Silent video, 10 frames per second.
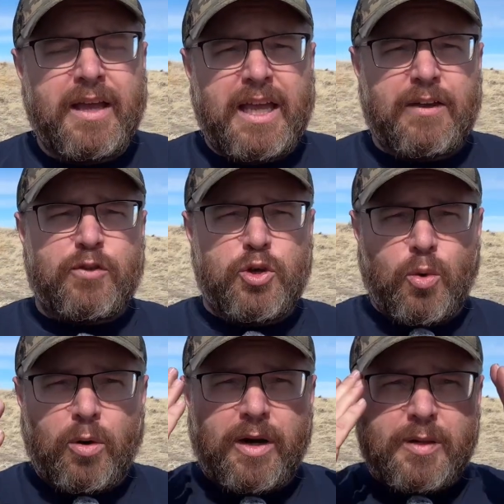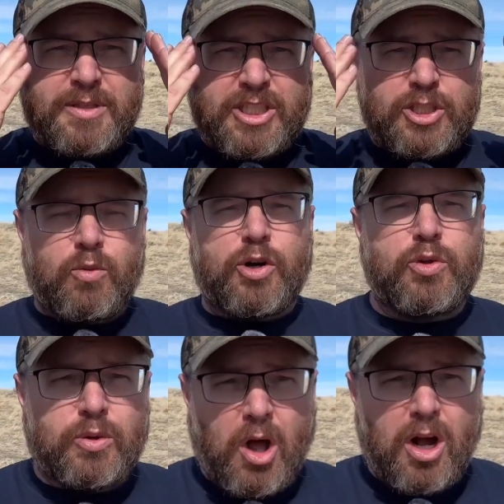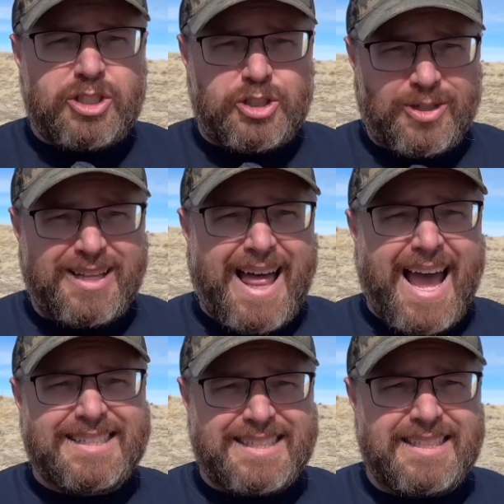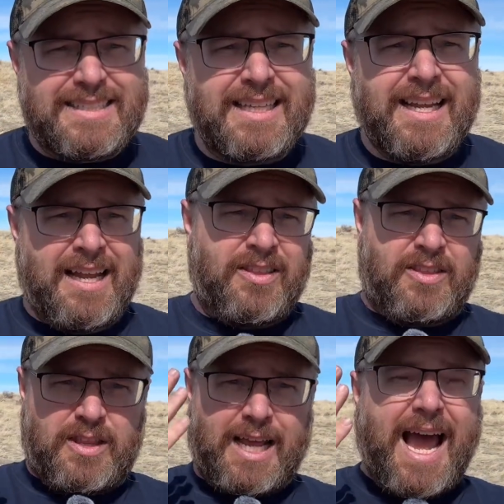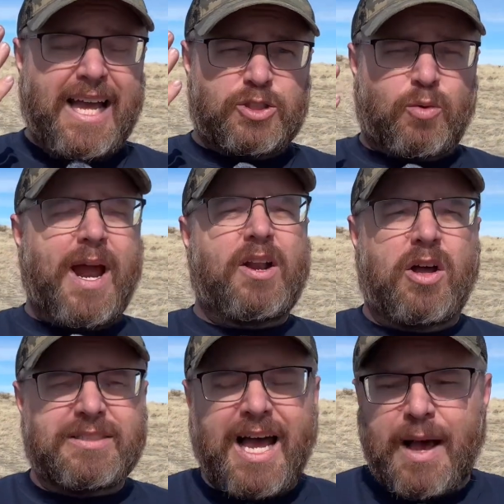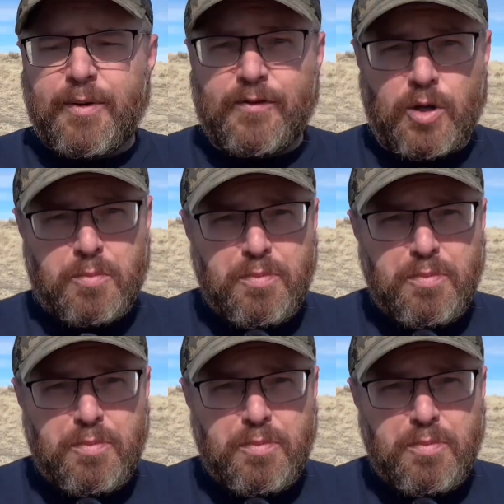if you're in the position where you lost your glasses, the guy's right on top of you.